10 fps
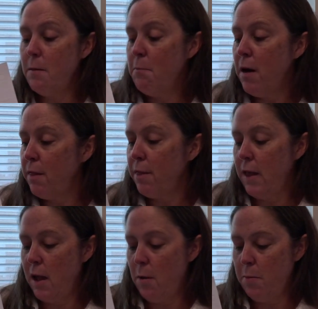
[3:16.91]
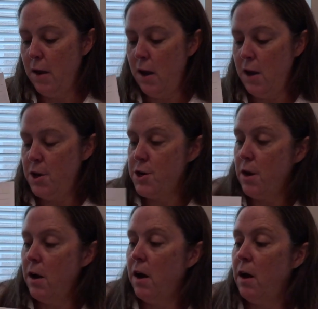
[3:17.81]
the month layout page,
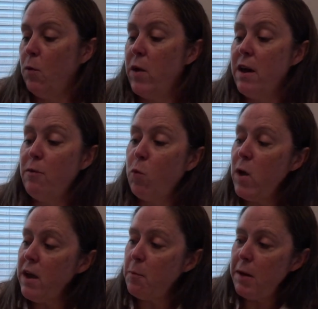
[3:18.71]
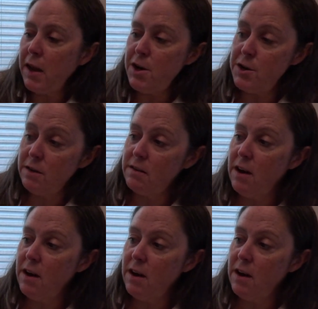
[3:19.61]
we have week pages.